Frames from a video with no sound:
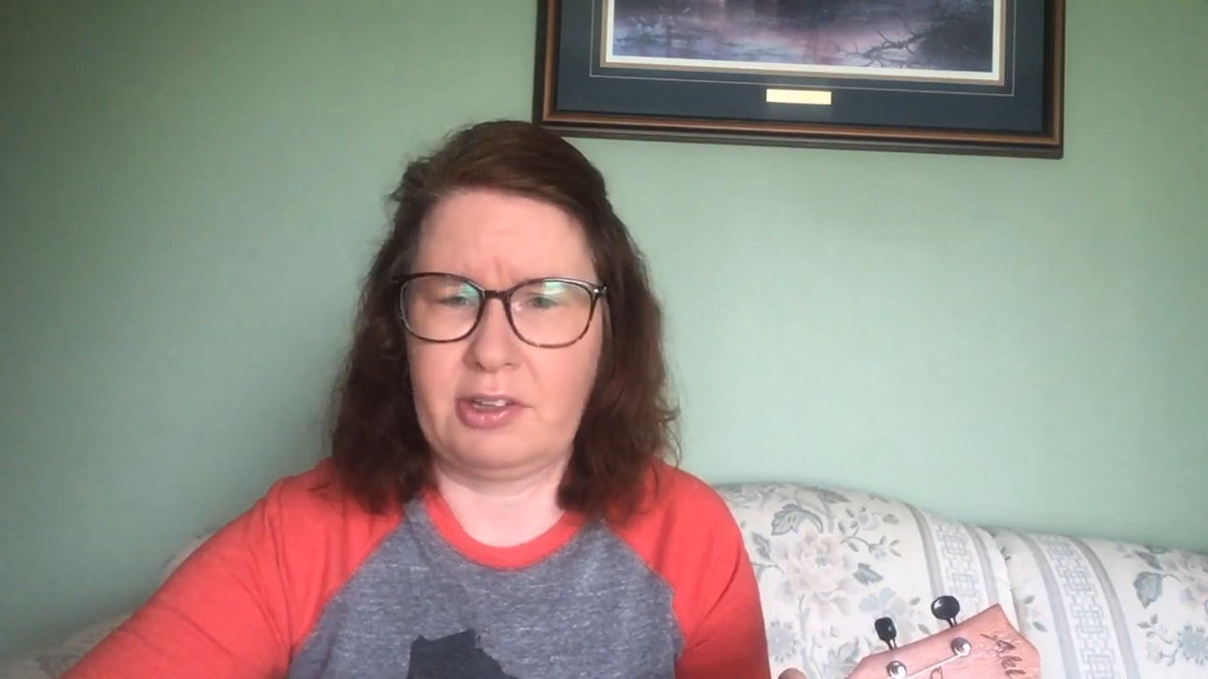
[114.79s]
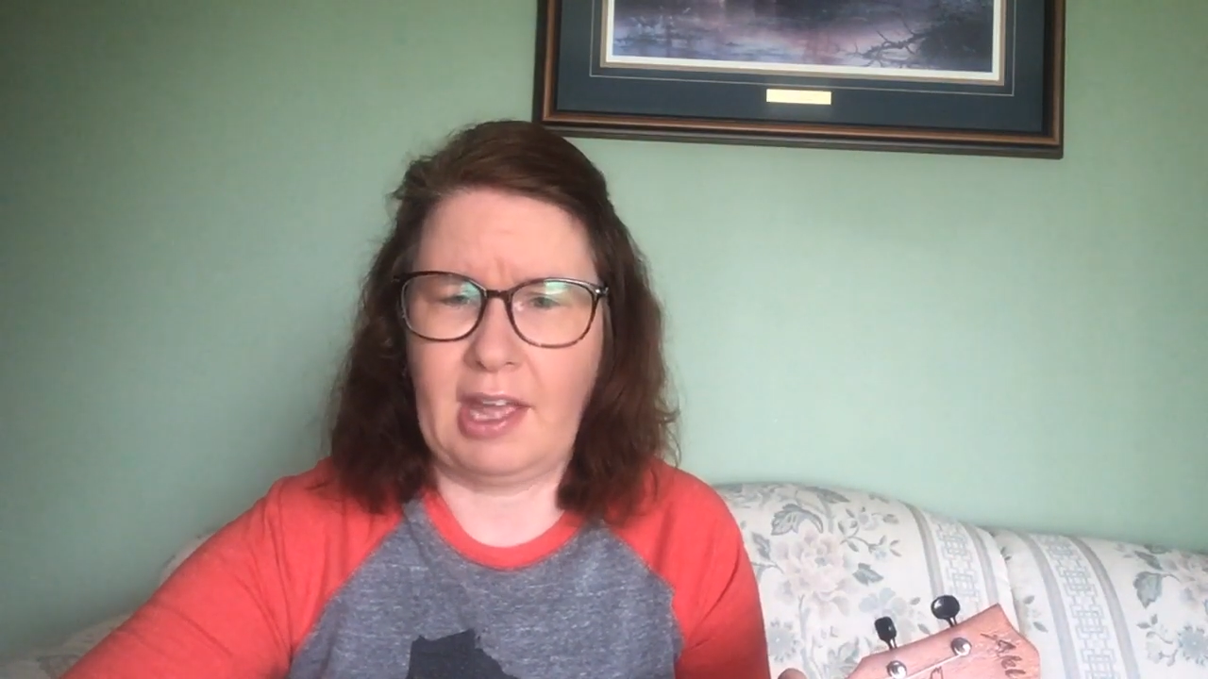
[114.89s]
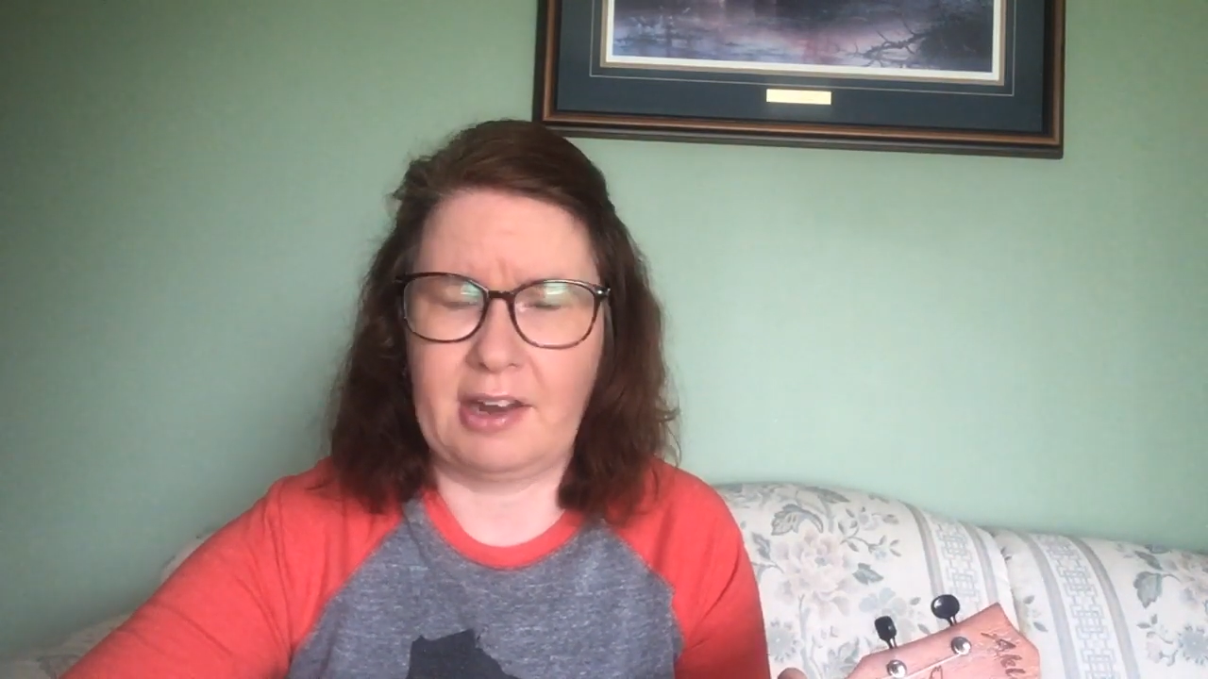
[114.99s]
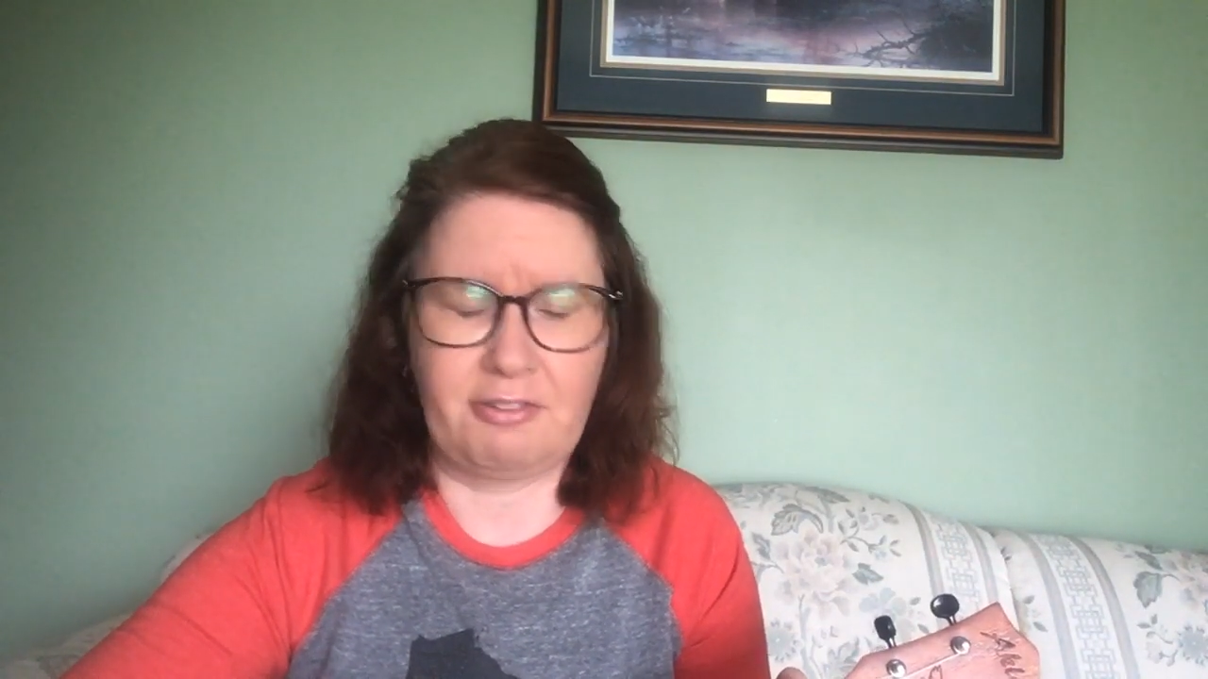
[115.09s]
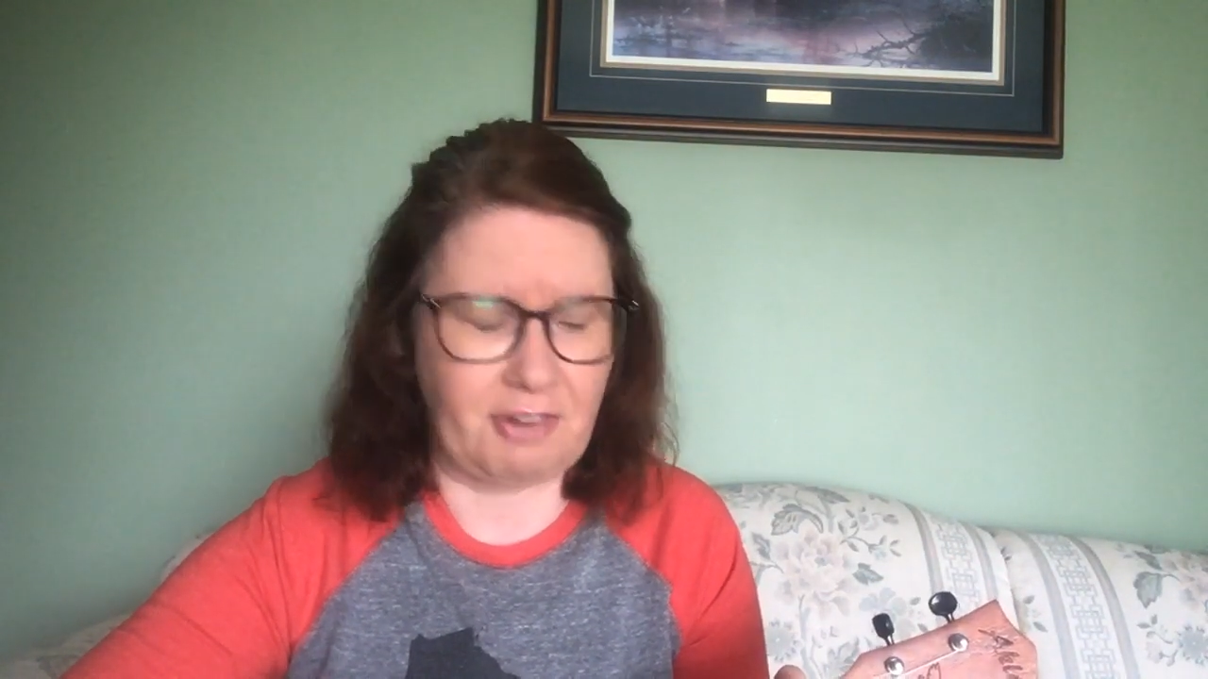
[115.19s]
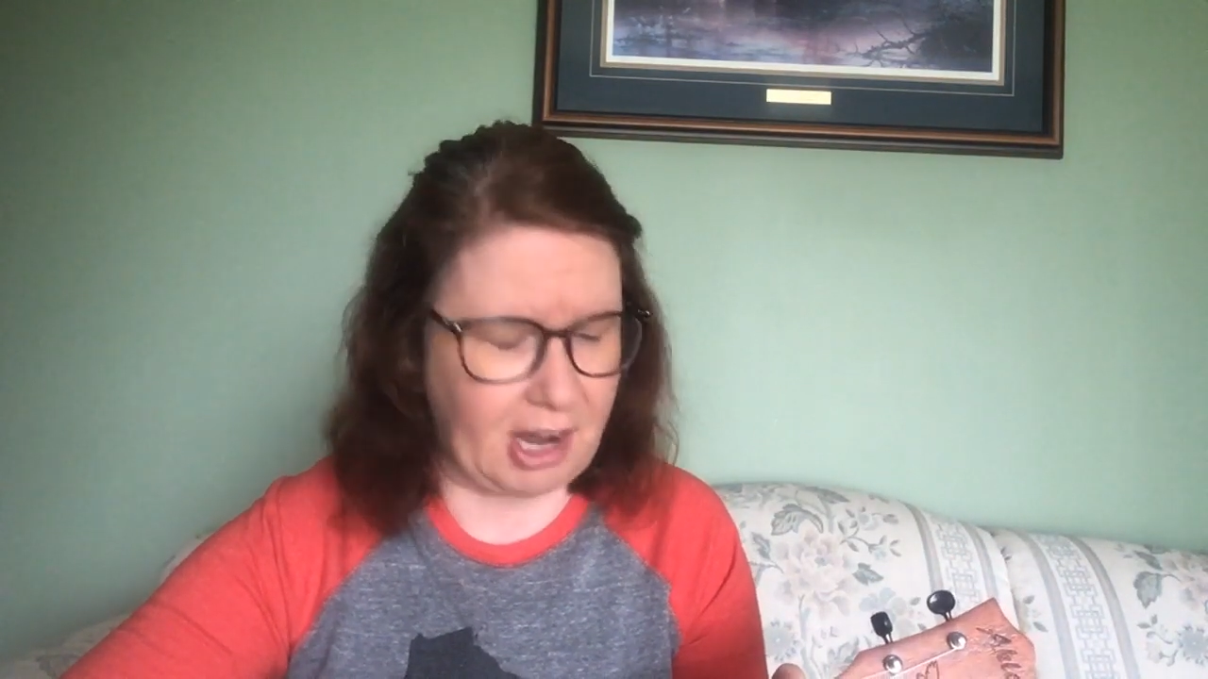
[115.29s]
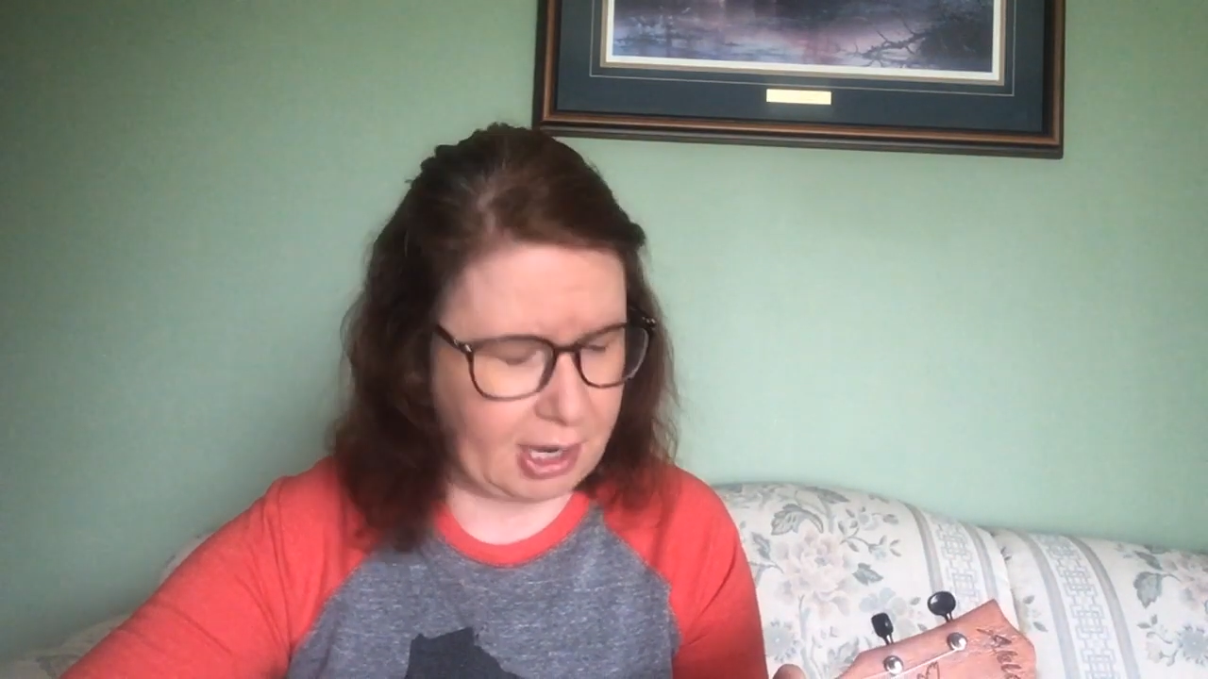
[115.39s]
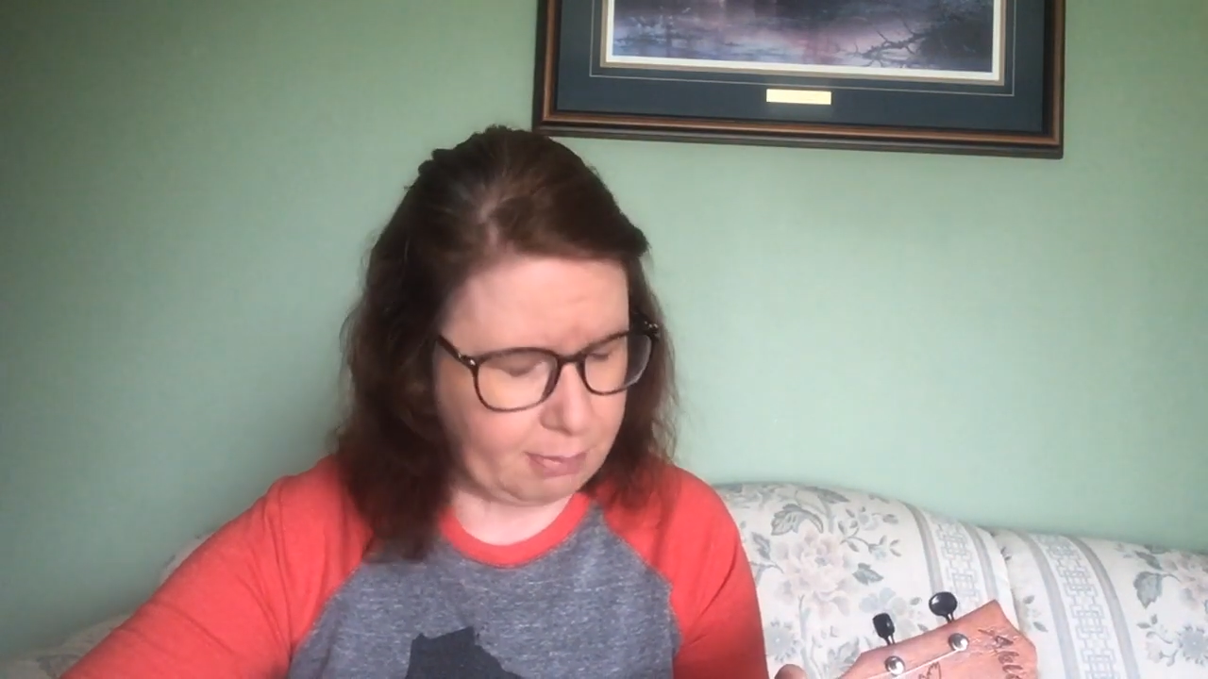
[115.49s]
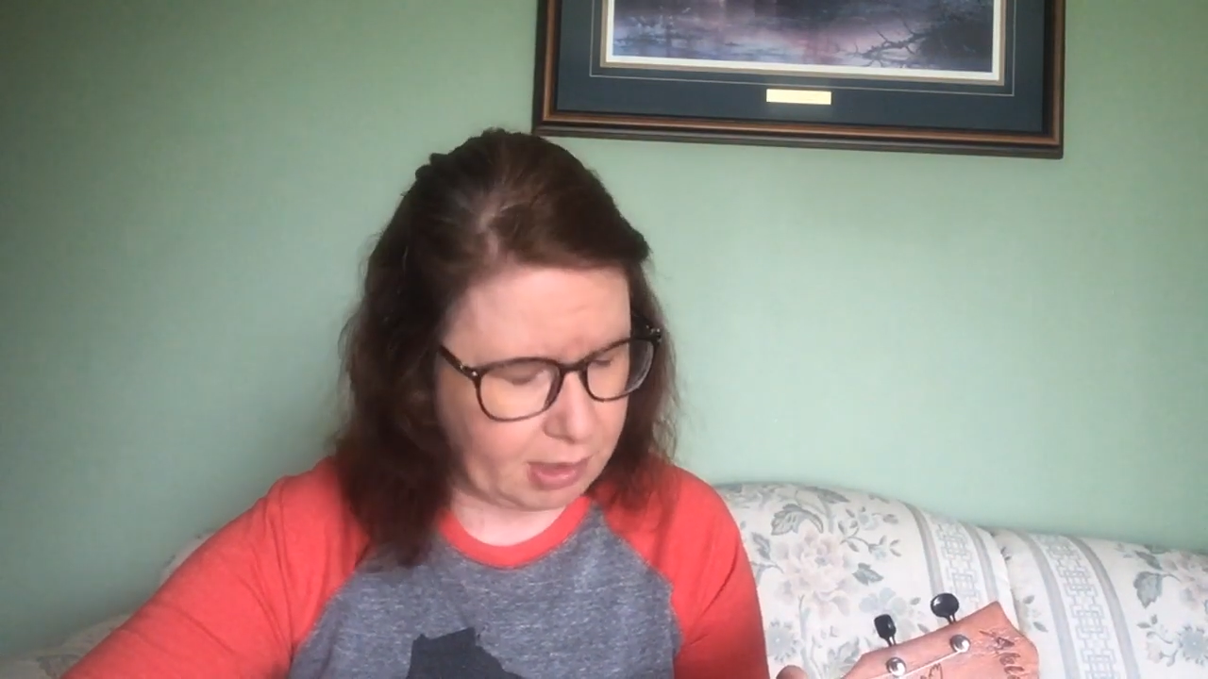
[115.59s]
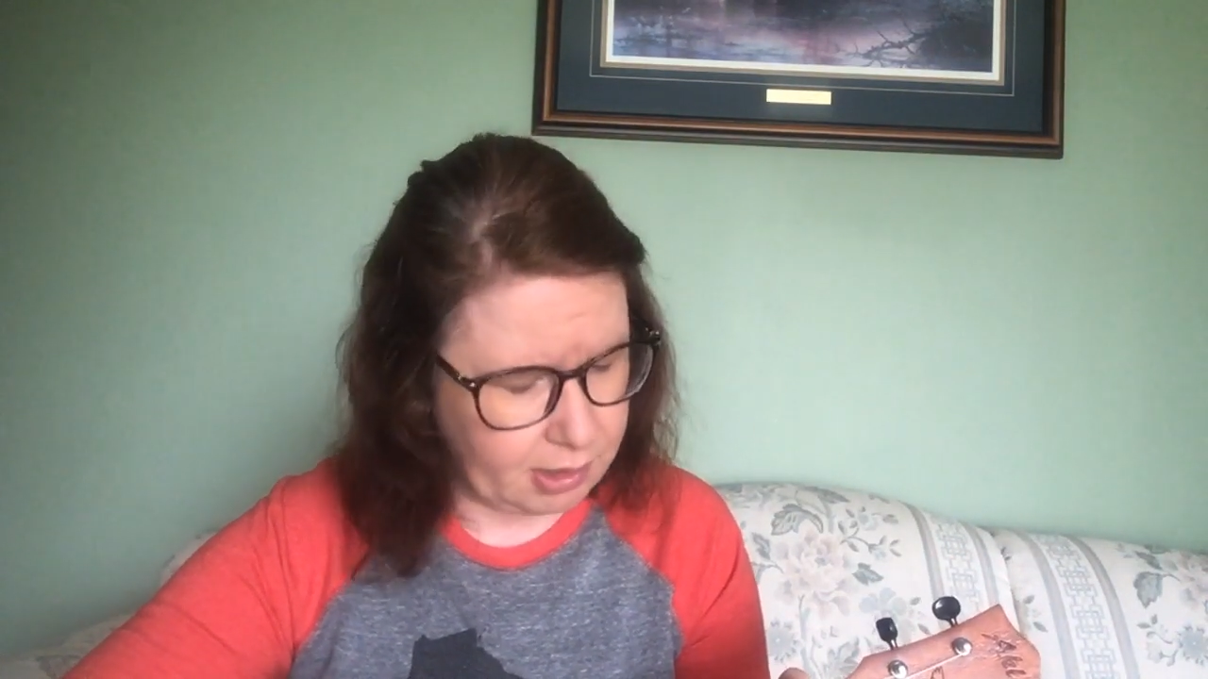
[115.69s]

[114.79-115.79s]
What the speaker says: Had a Farm.